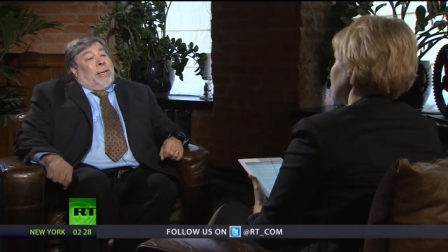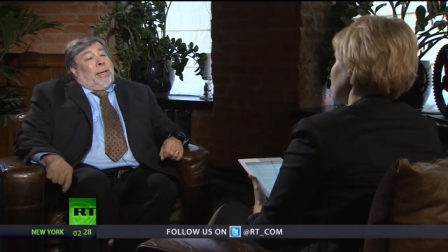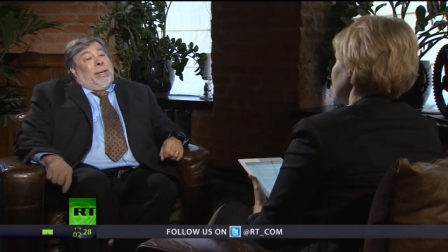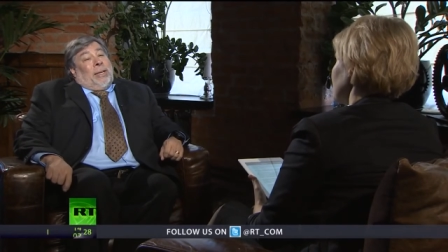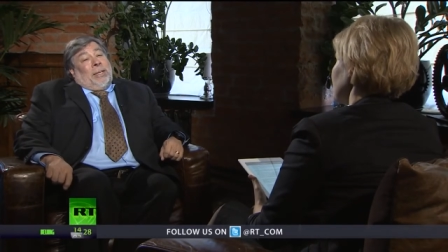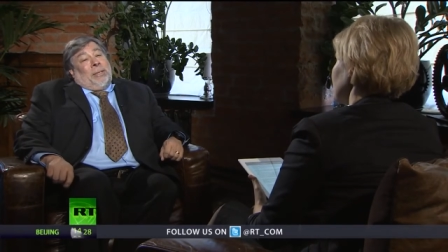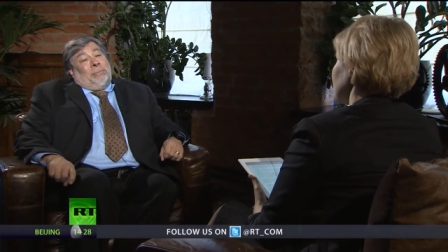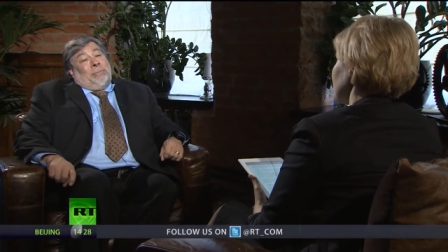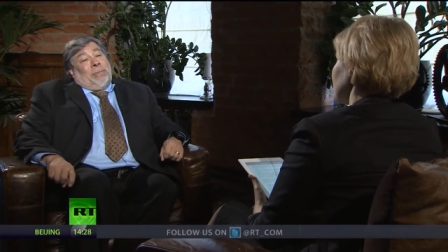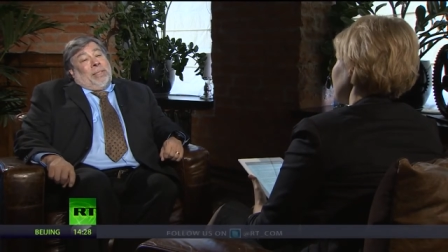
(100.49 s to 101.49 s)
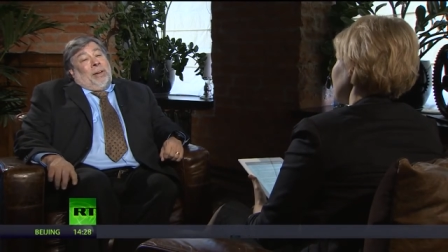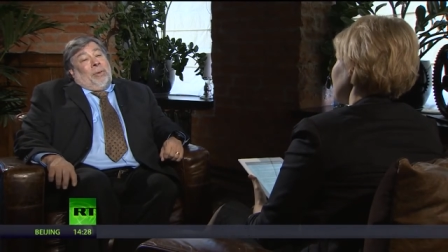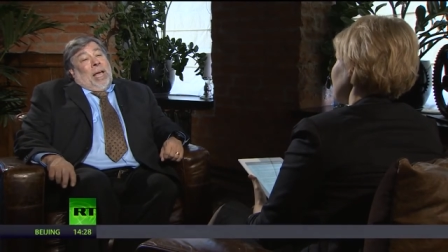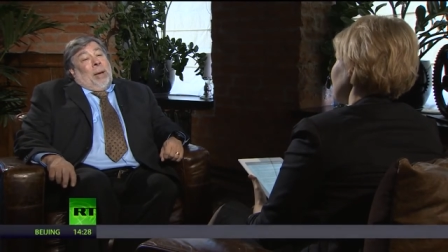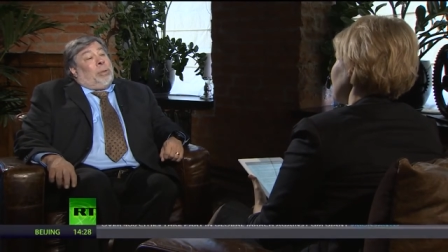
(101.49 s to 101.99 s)
You
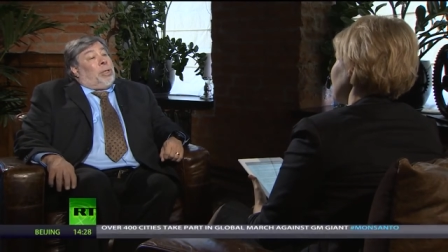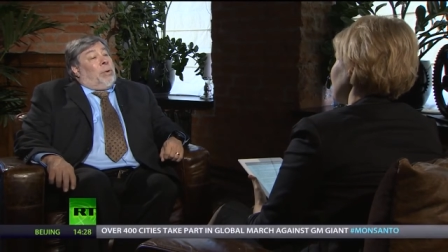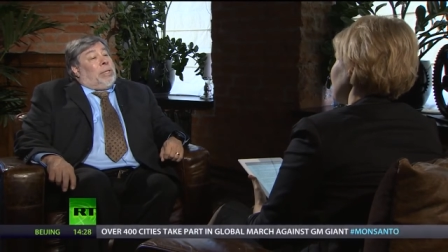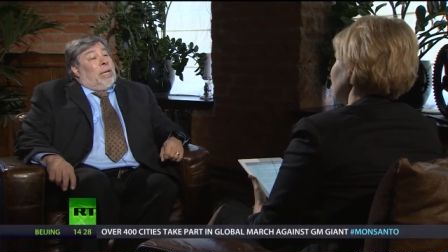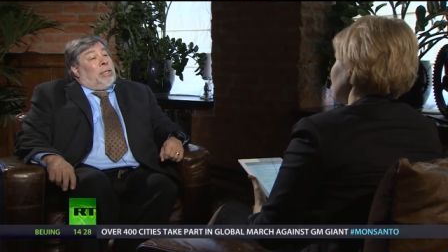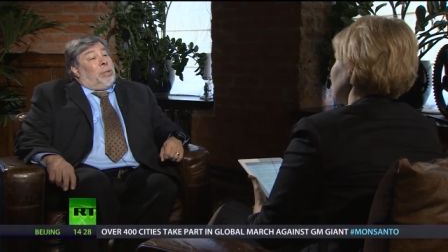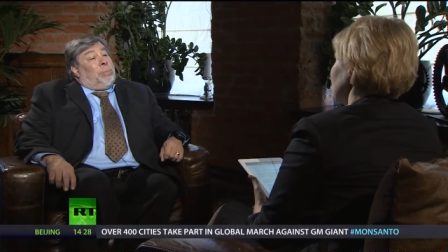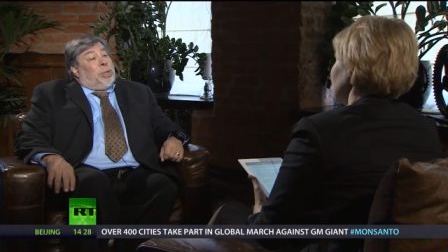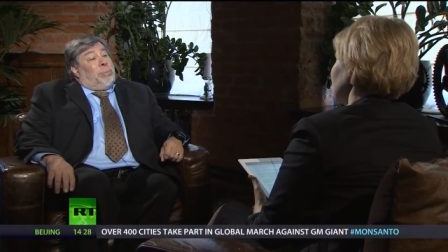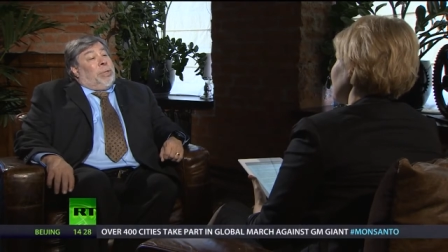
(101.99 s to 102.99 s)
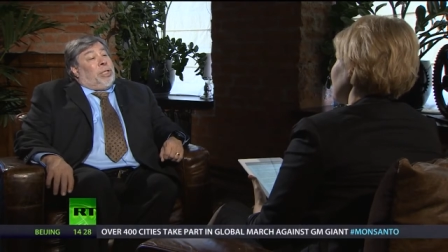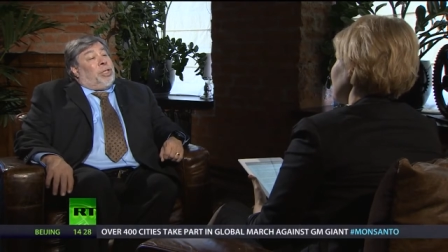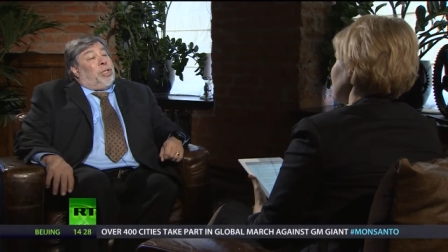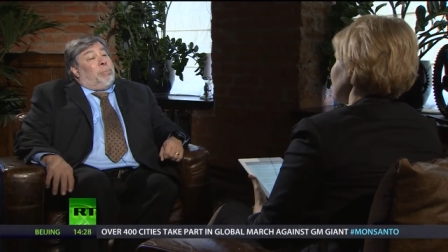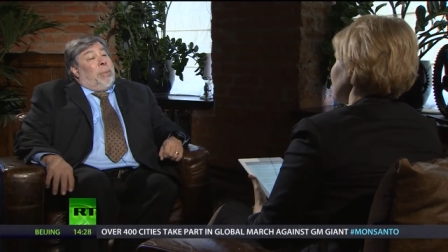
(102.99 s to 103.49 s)
know, and Apple's always had this
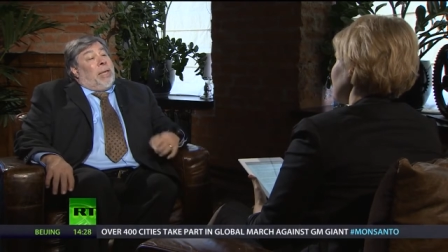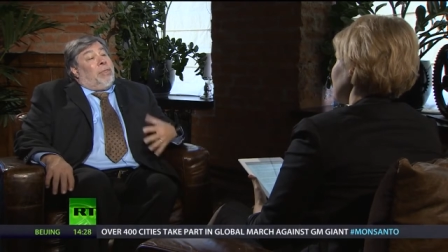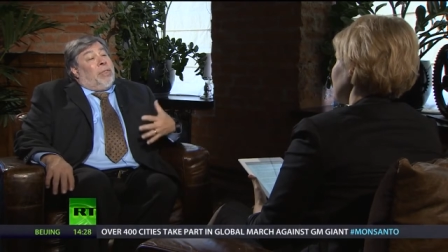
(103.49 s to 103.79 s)
mission to make